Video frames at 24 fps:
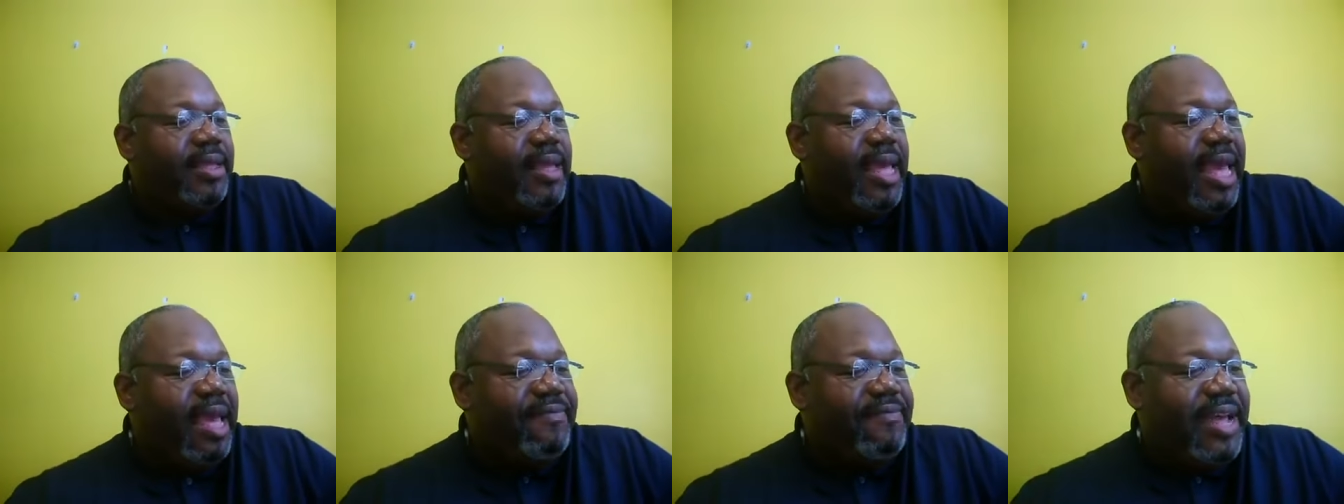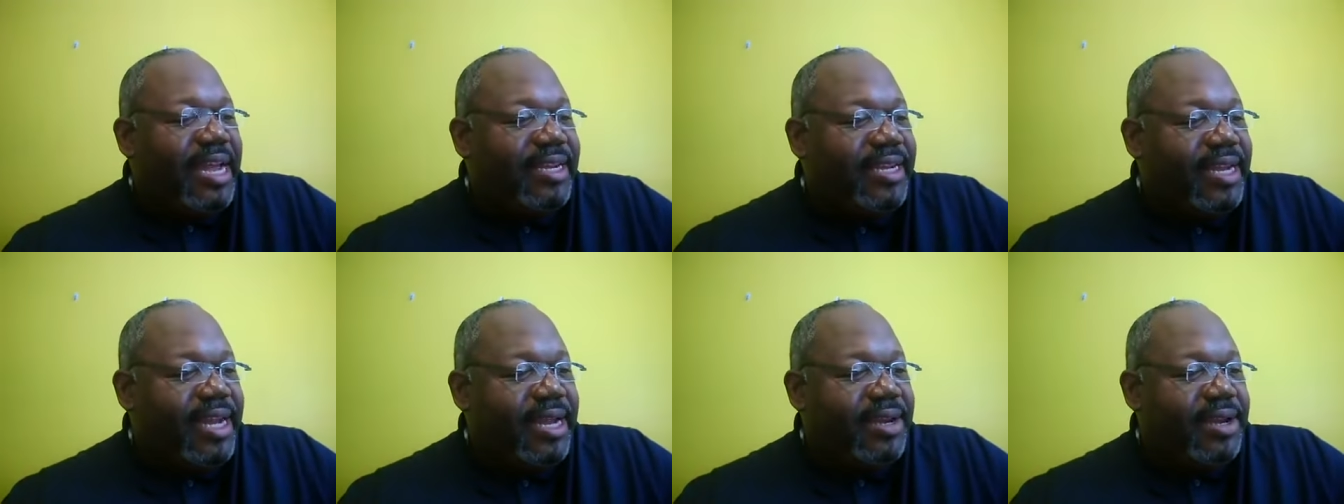have
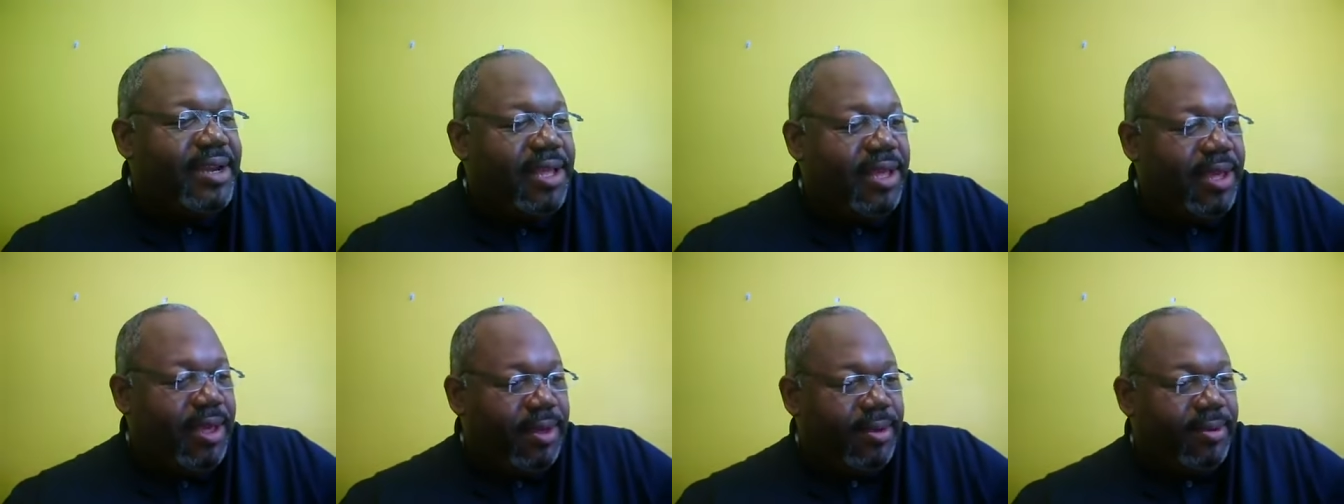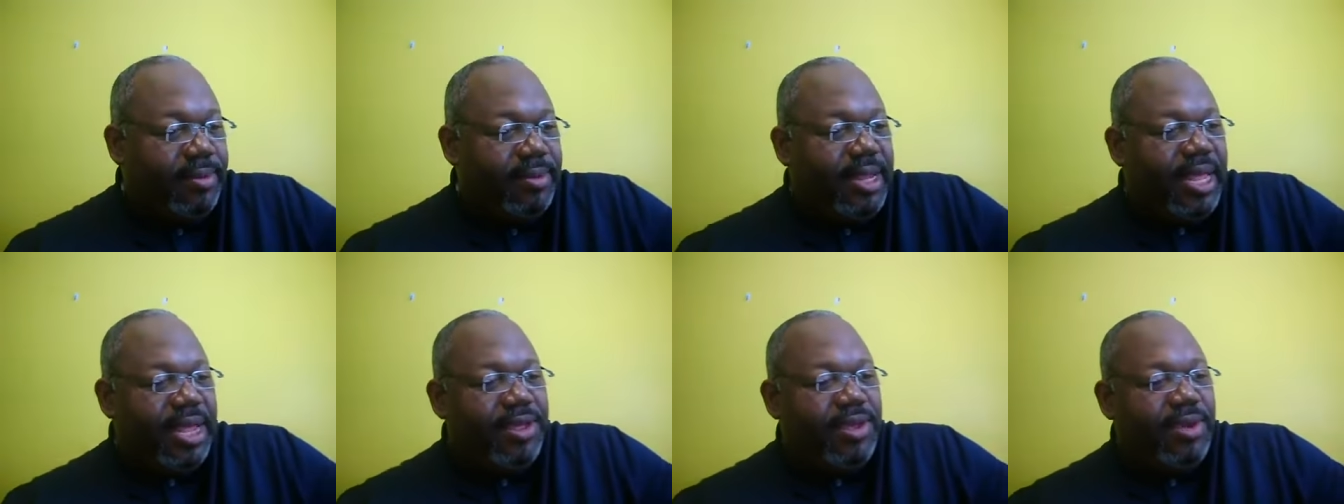I done to
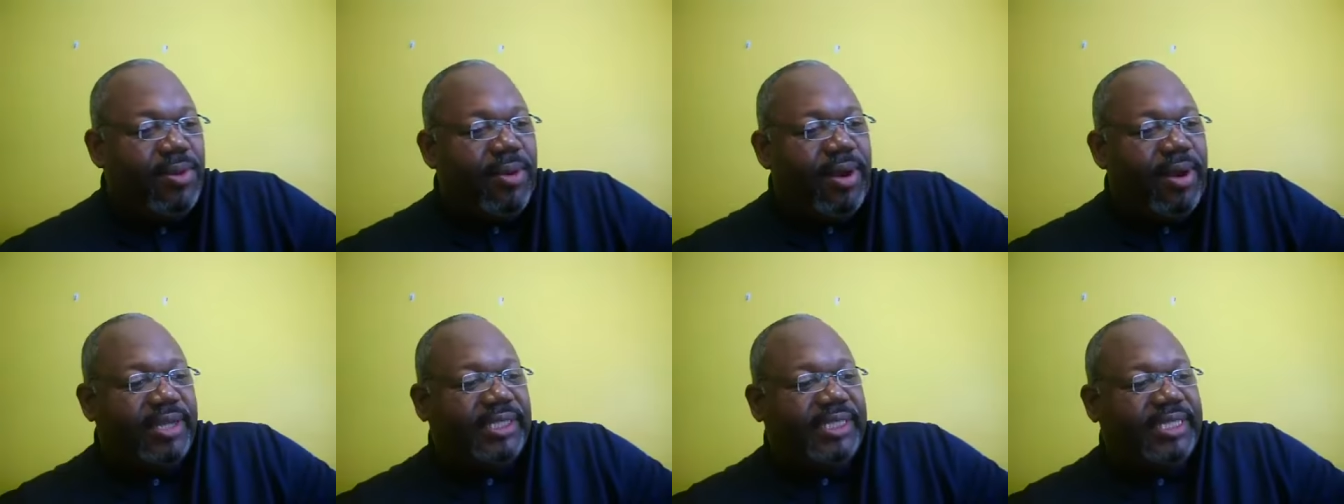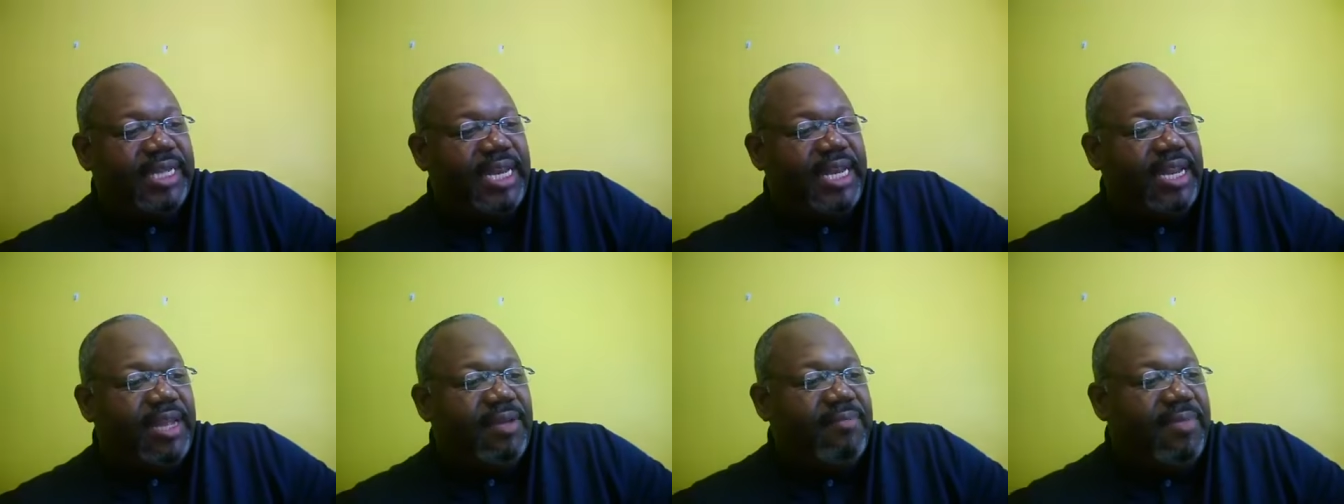you that you are
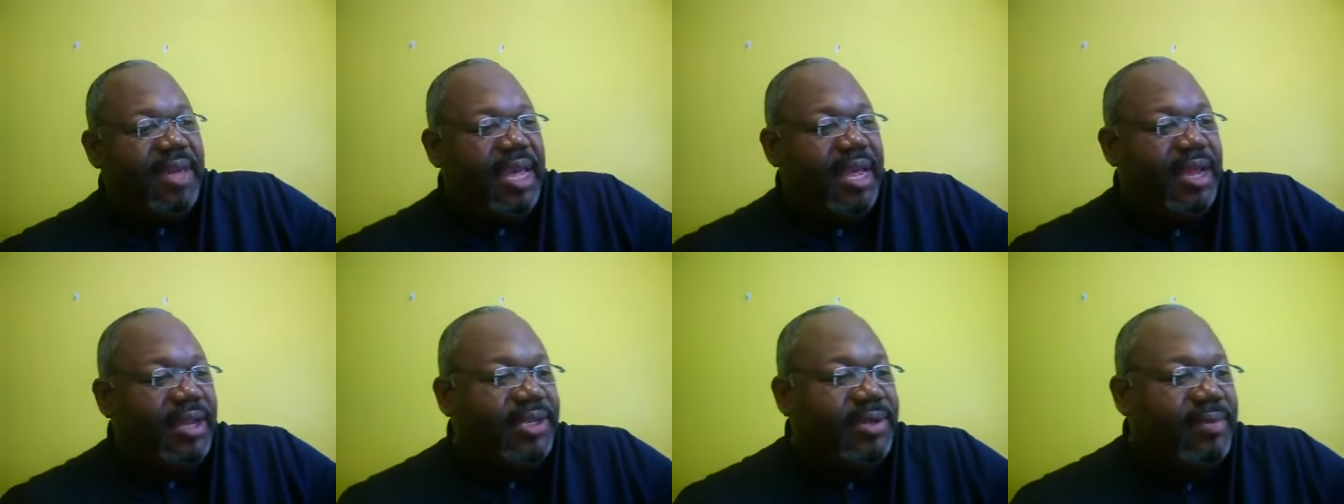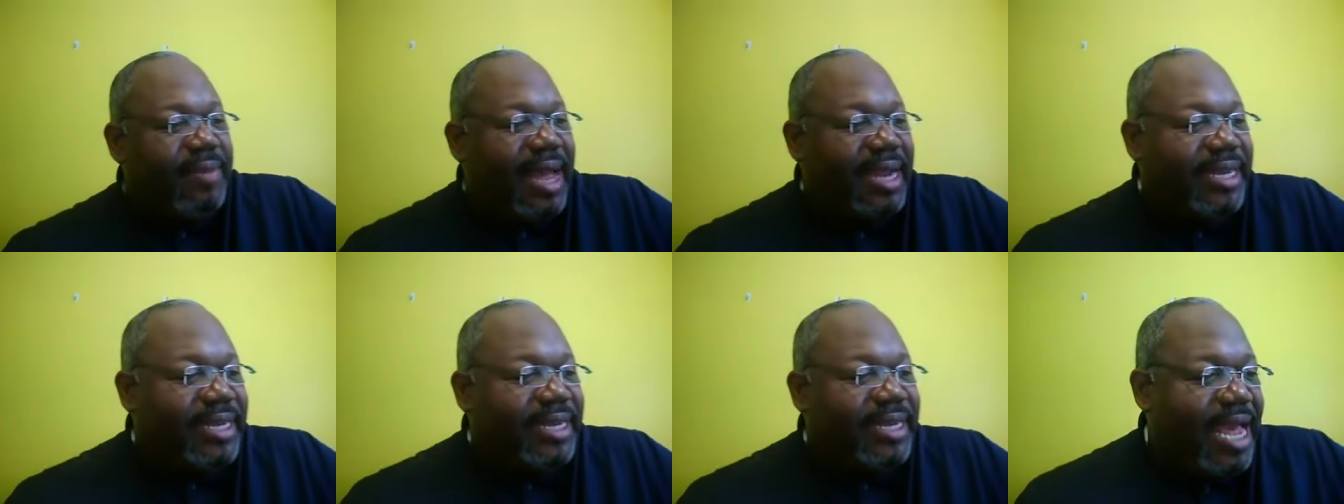sending me
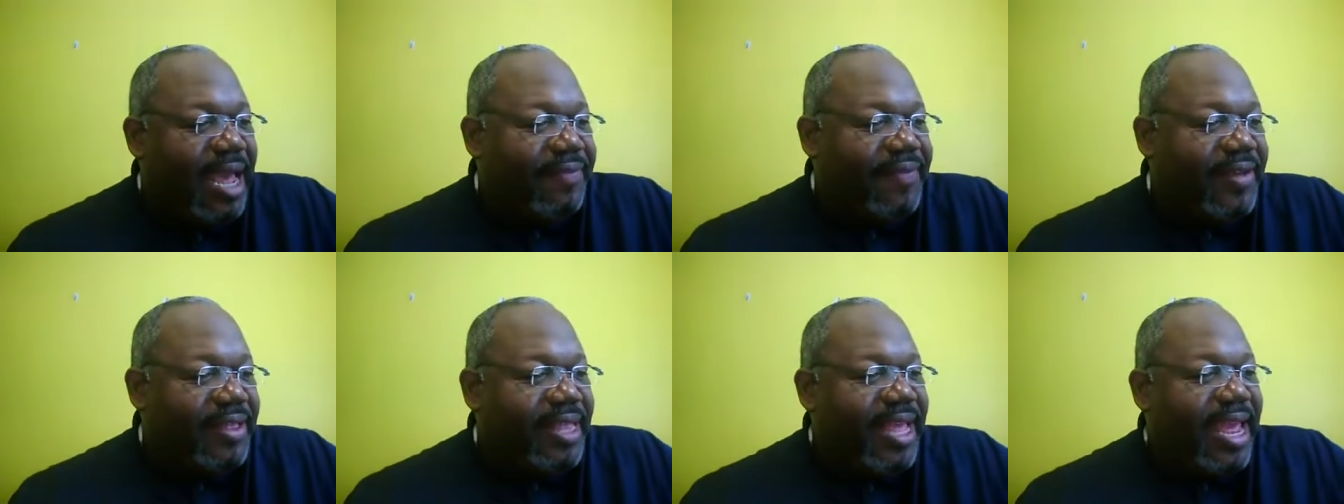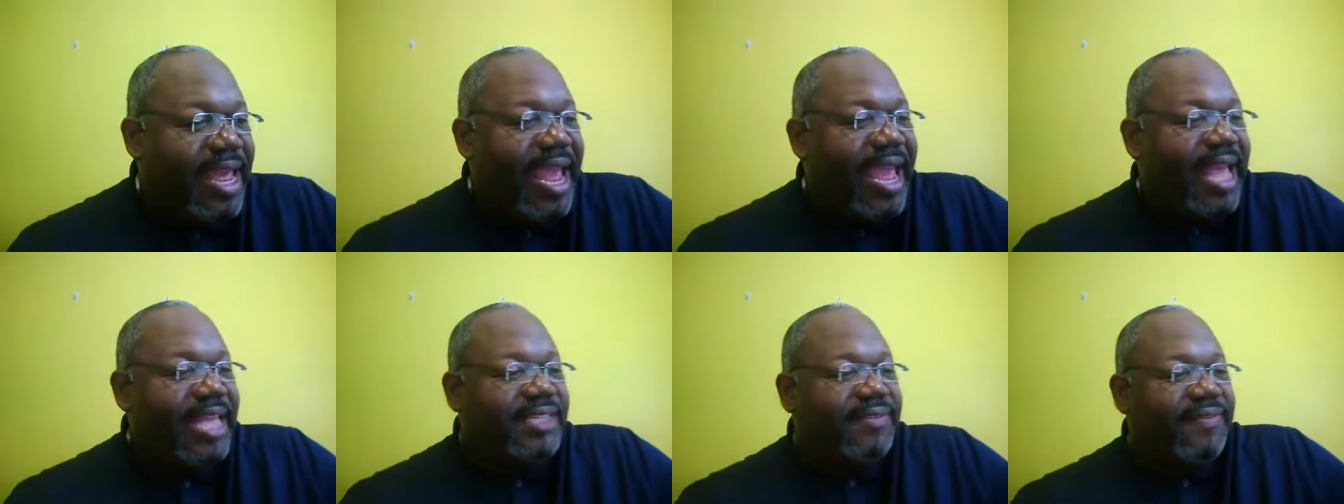to my death at
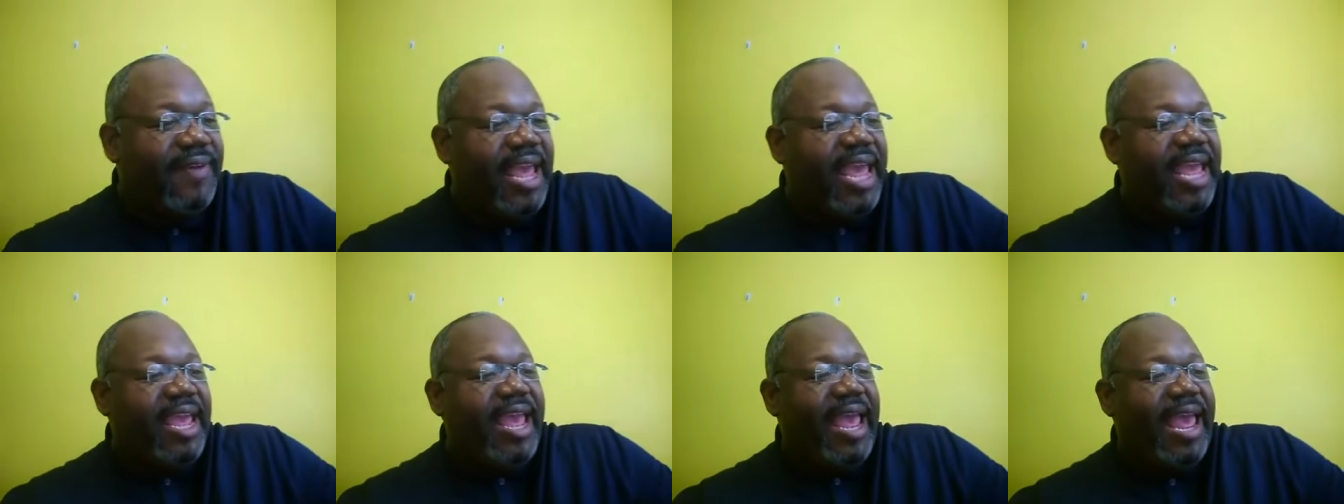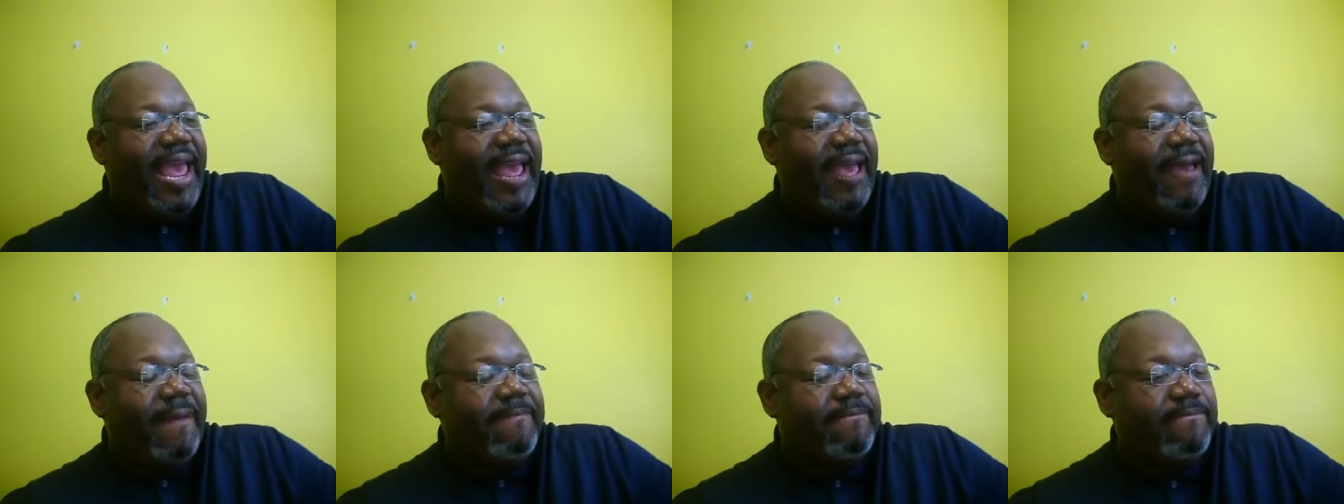the hands of
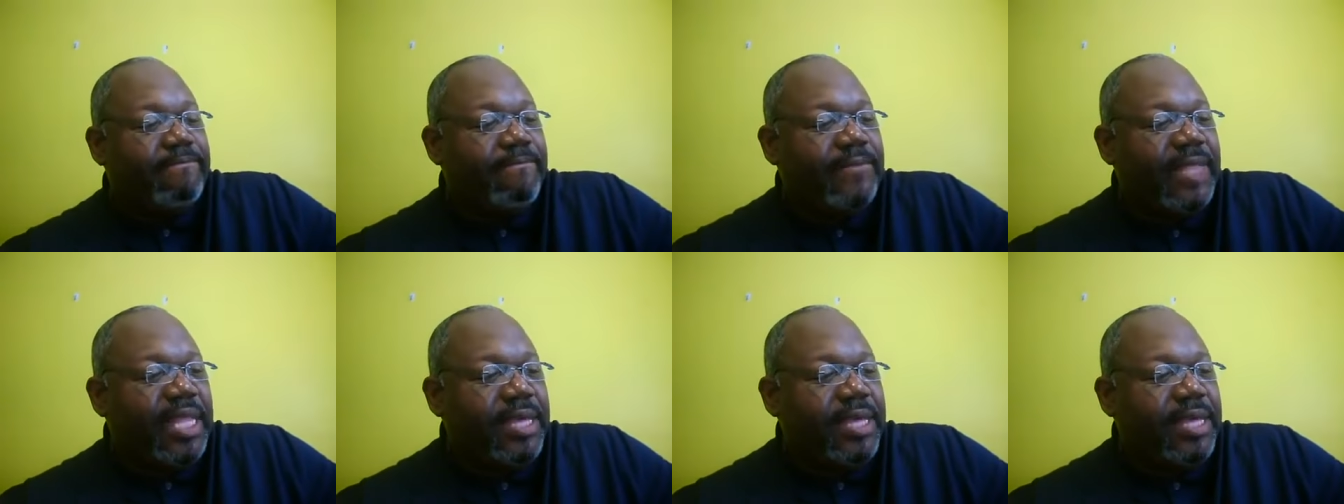Ahab?